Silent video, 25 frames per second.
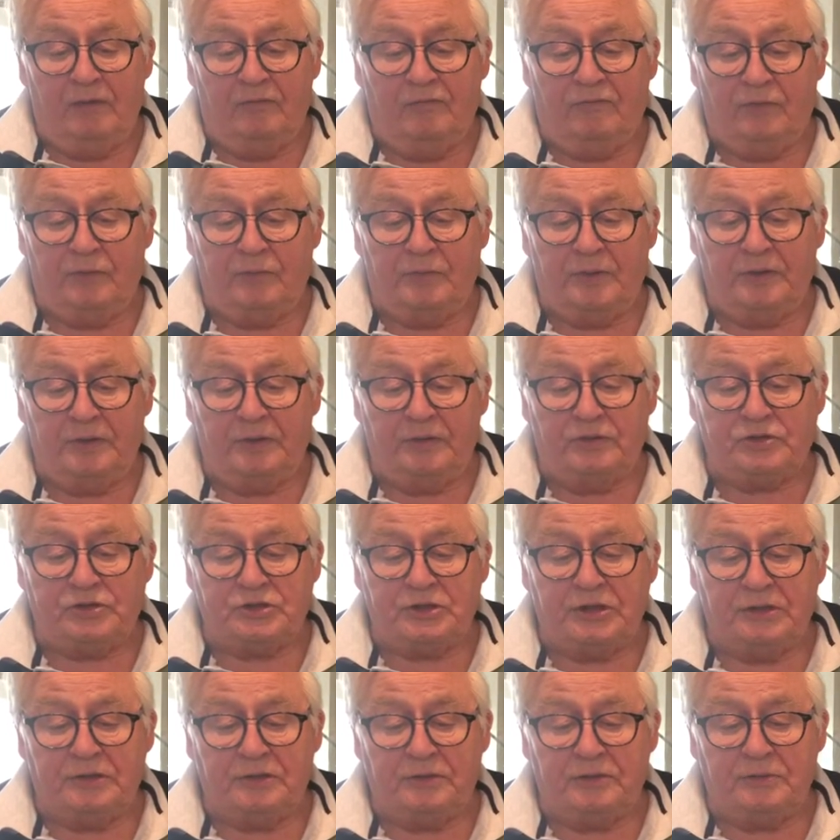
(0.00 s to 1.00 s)
For where the
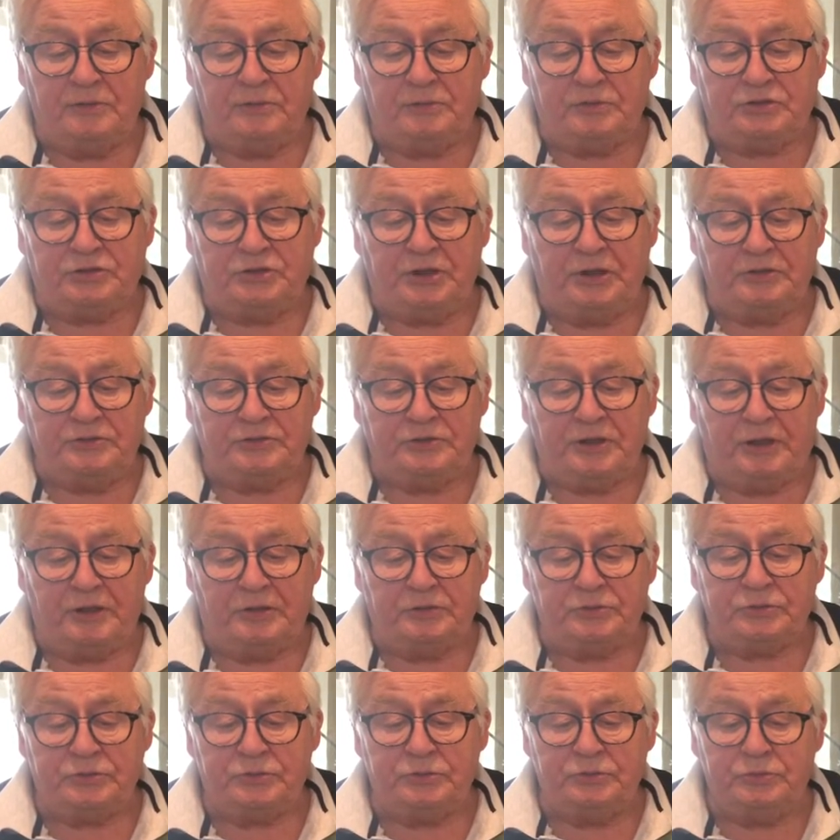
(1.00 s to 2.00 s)

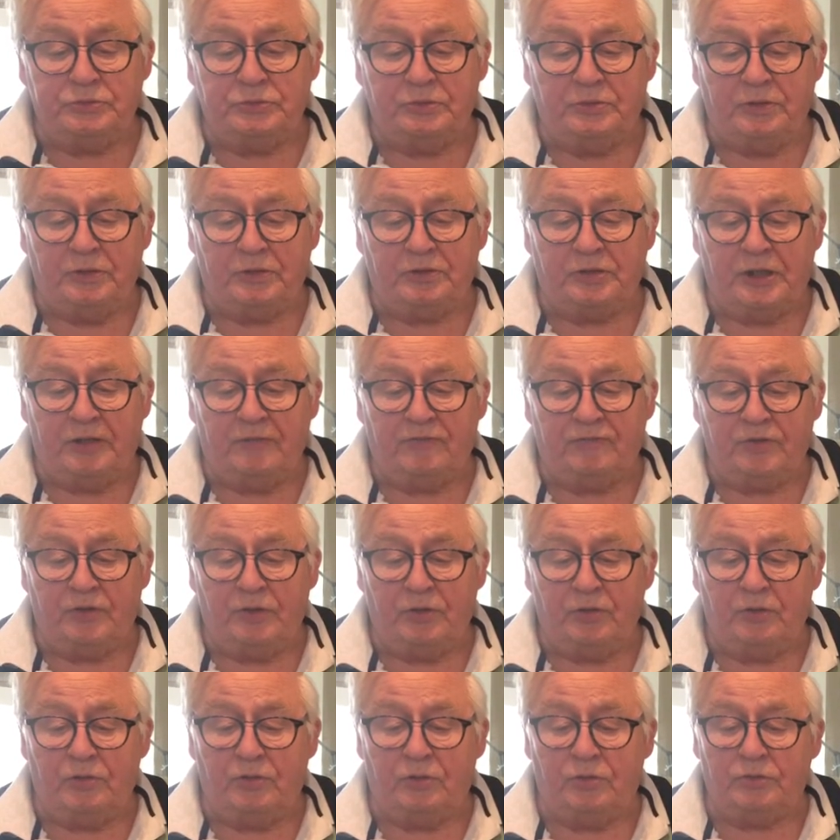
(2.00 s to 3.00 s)
Gentiles who do not have the
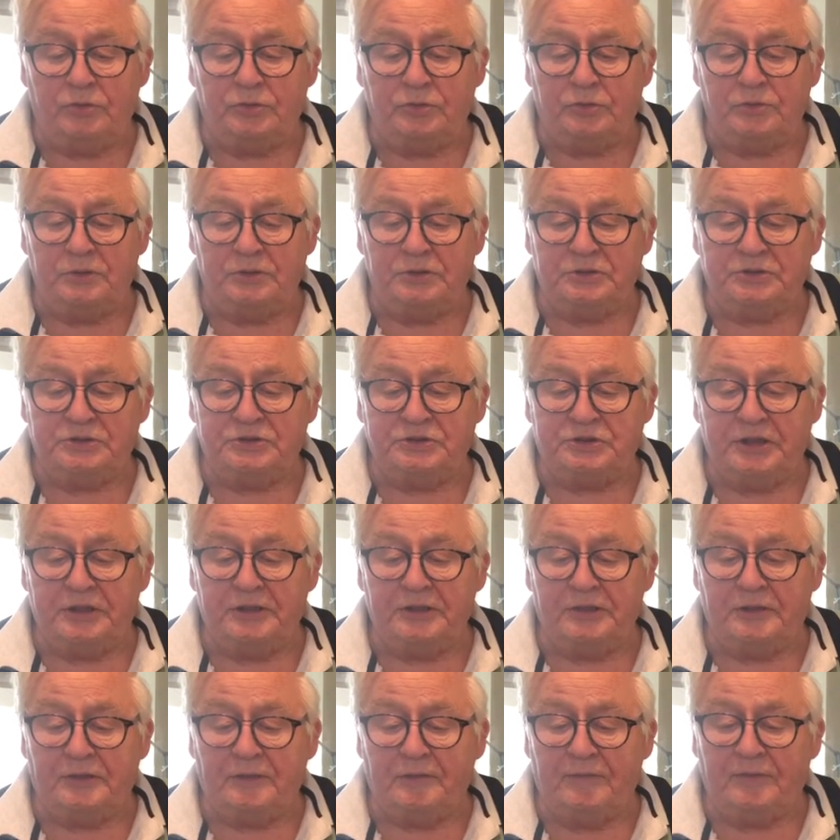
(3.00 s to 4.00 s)
law do
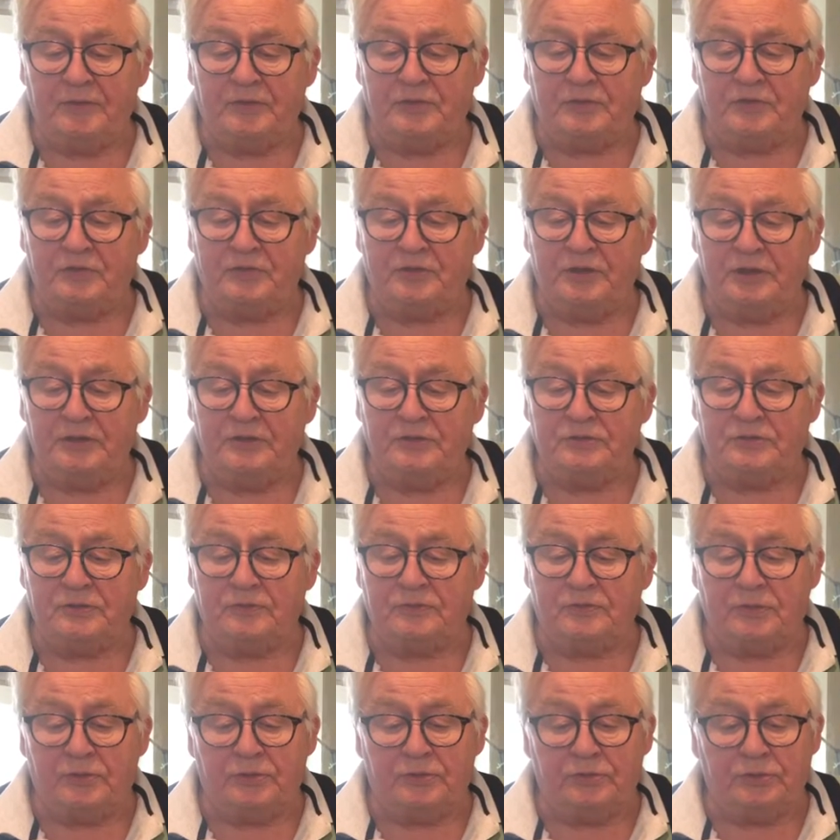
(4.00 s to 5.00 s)
instinctively the things
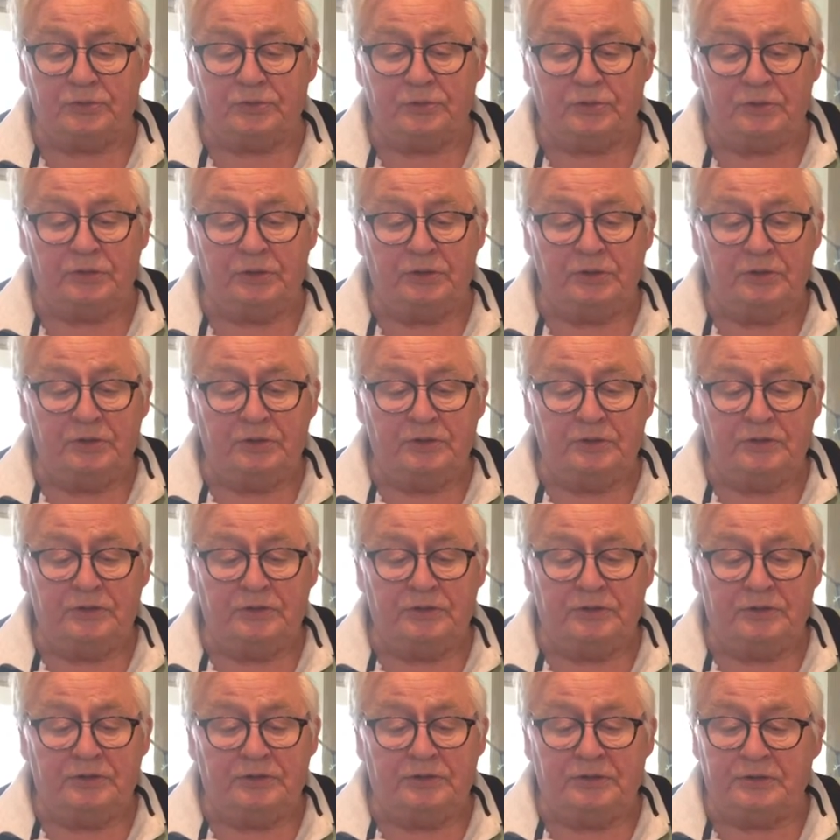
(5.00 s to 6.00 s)
of the law
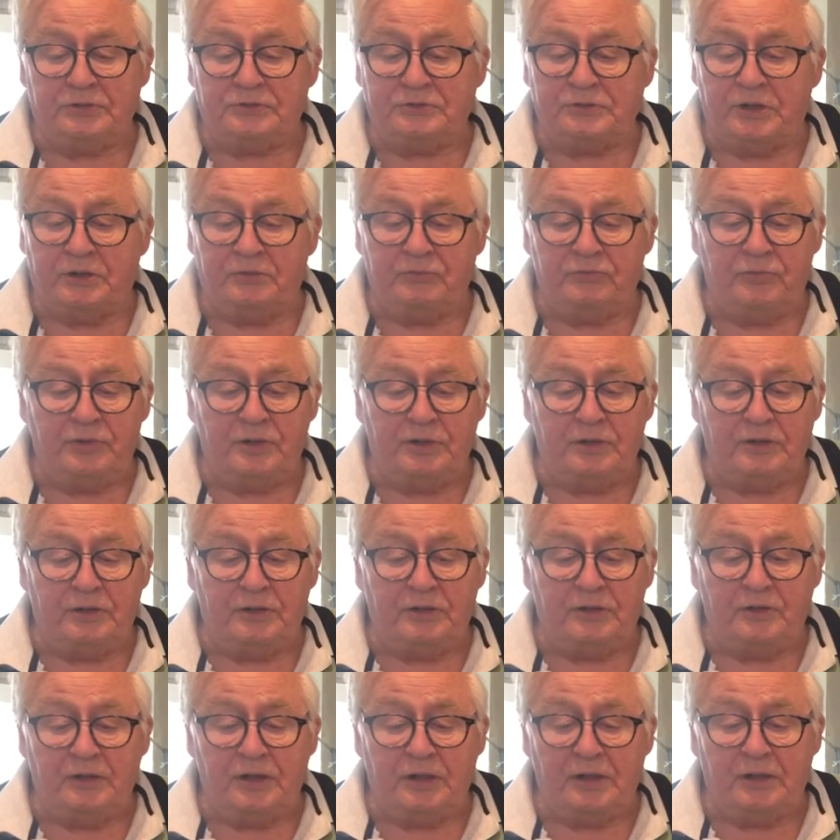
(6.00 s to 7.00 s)
that are written
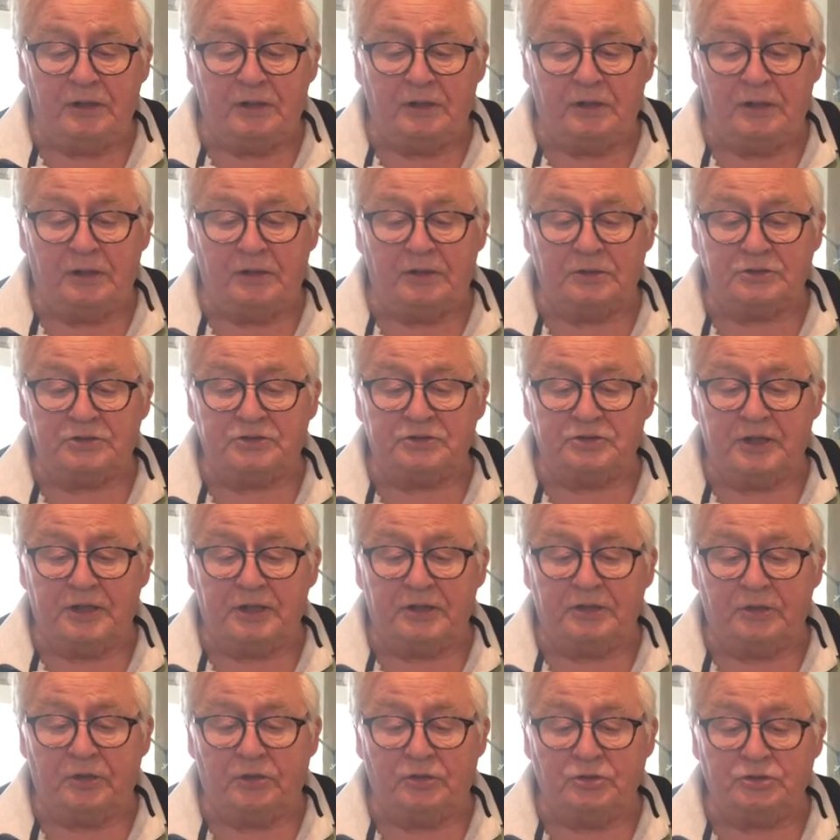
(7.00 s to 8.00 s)
in their hearts, their
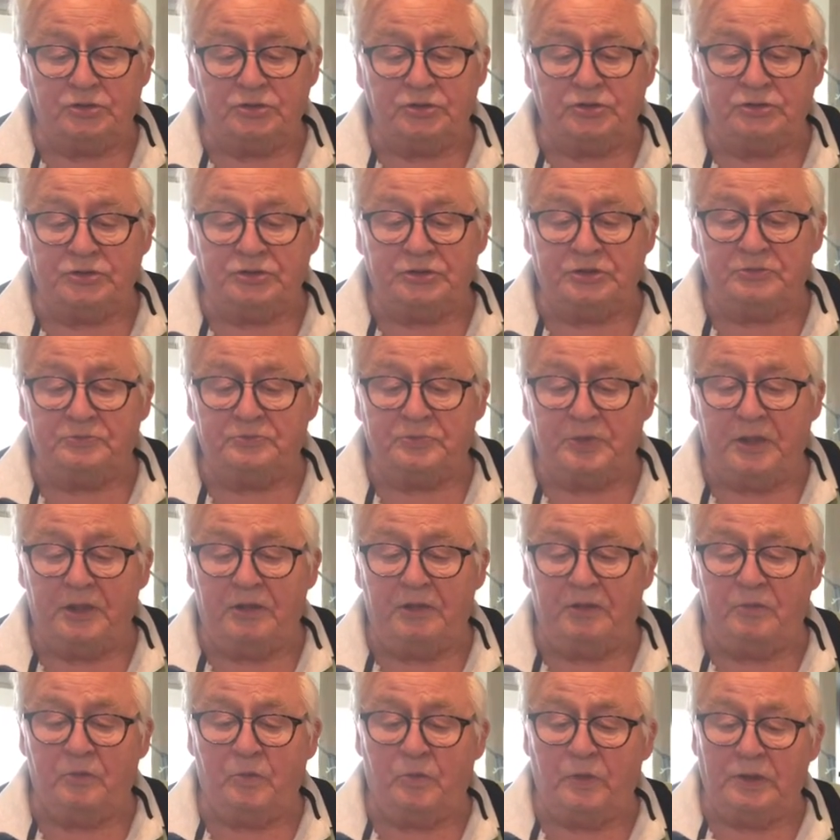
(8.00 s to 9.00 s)
consciences
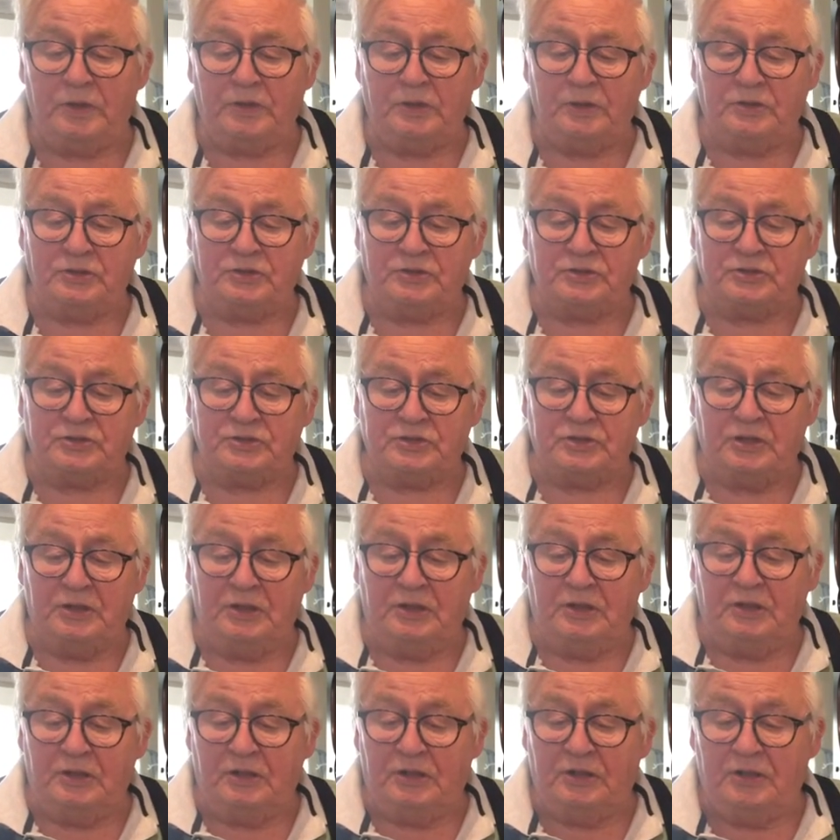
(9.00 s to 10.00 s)
bearing witness,
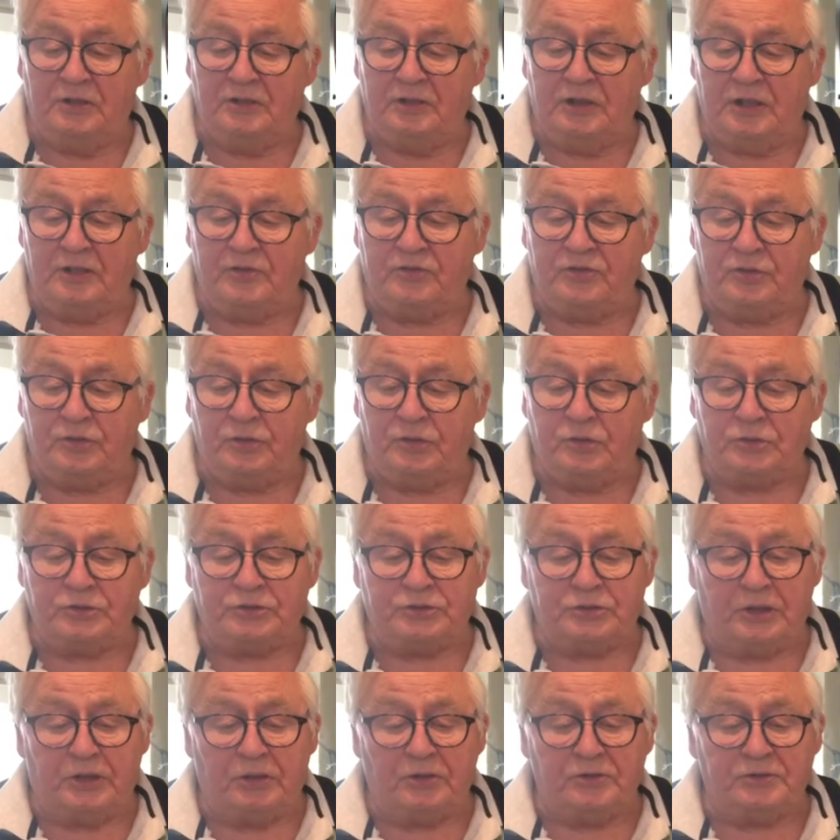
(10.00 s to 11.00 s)
and their
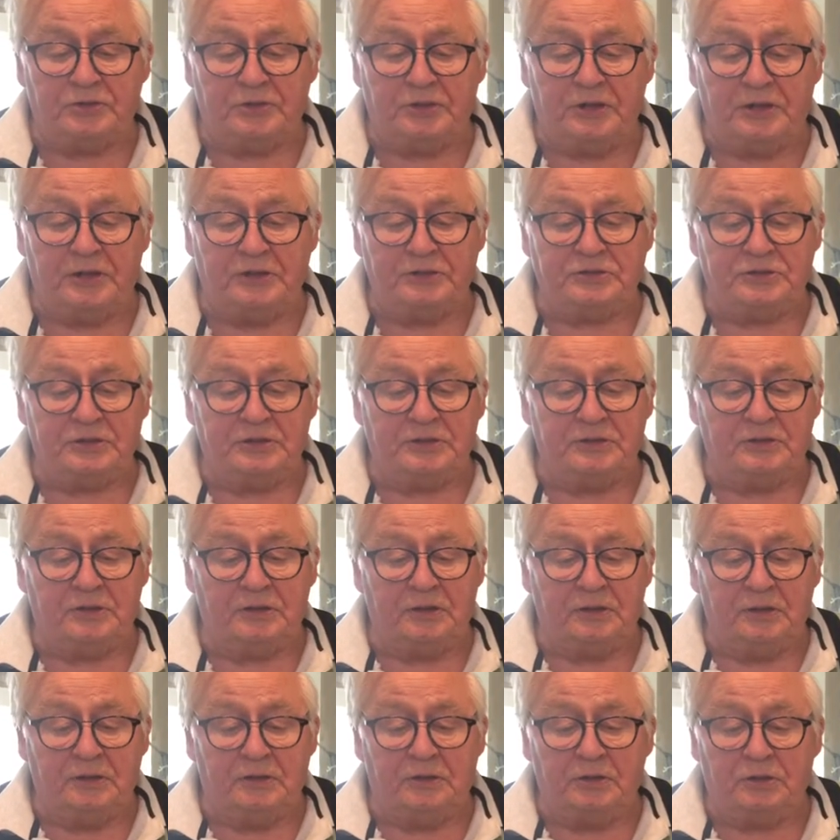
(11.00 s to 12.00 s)
thoughts alternating,
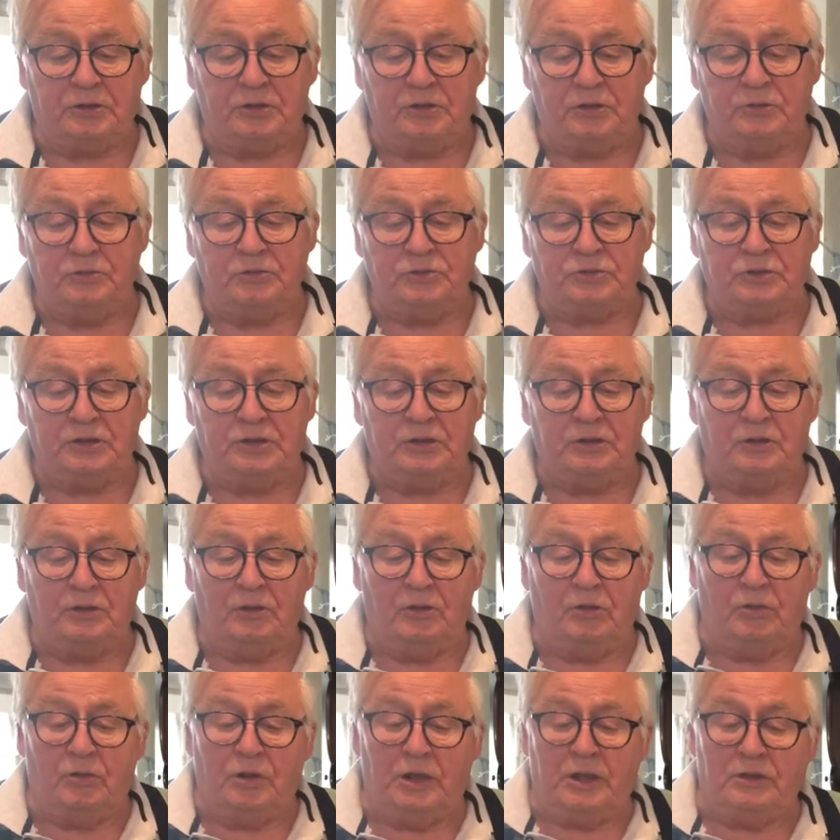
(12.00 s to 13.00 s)
accusing
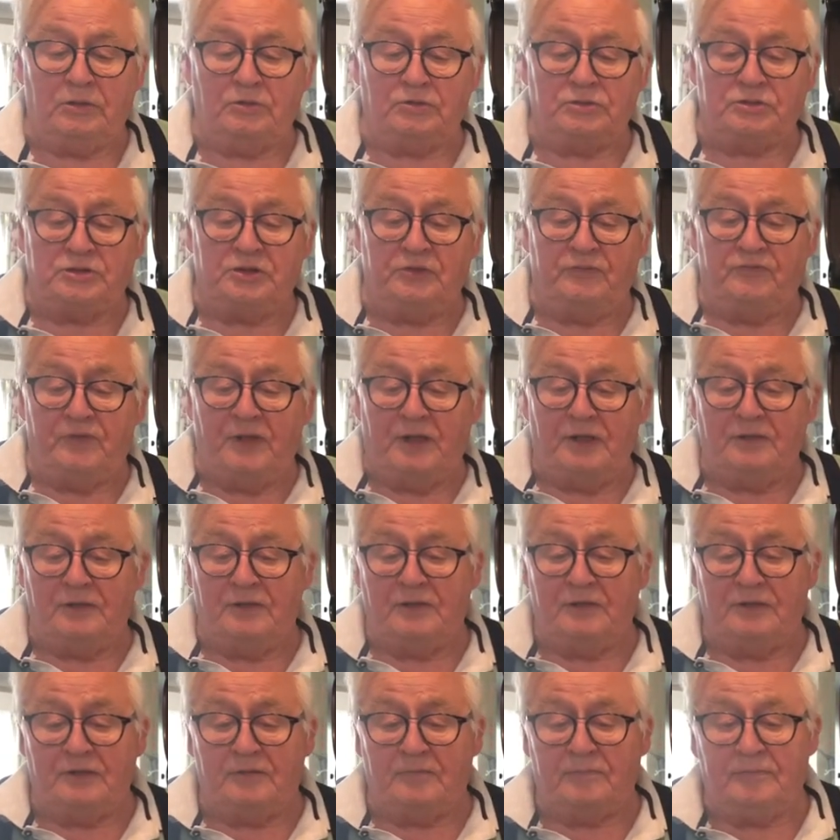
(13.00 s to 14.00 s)
or else
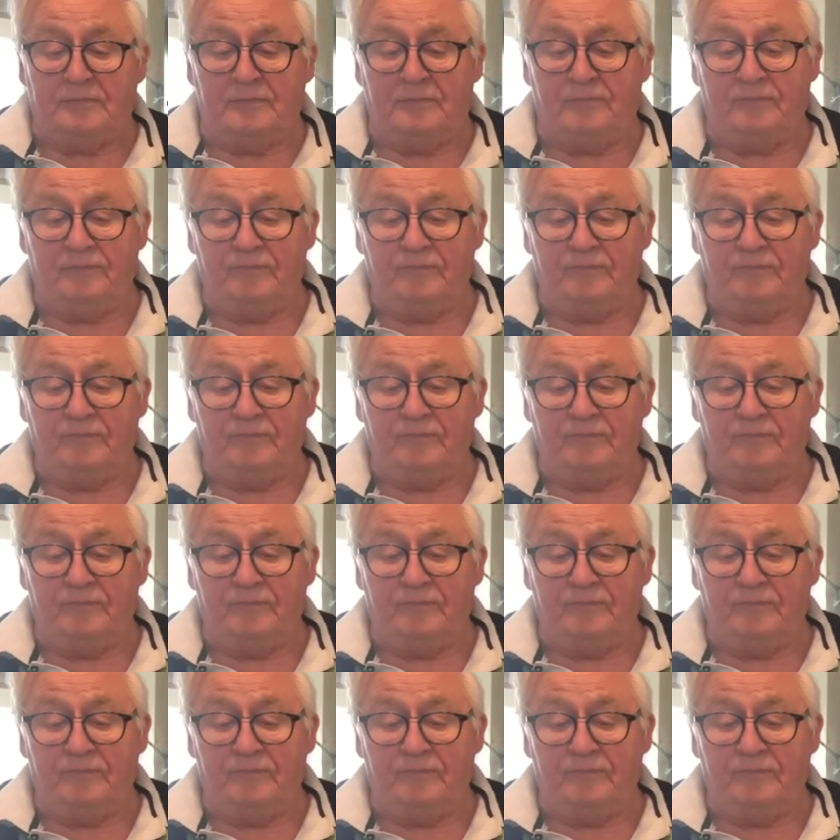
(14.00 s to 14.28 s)
defending them,